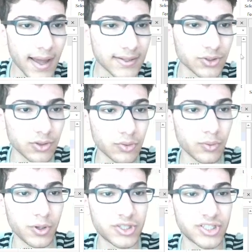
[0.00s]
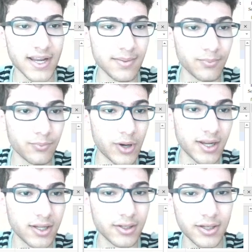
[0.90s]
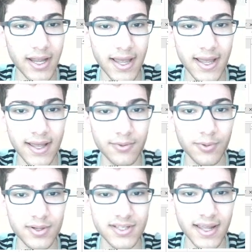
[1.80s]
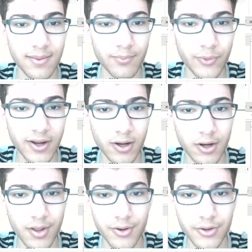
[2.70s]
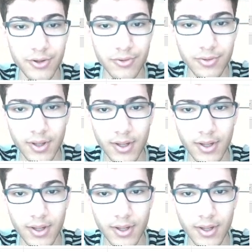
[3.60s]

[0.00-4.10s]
And so we're checking brick color and we're setting it brick color.new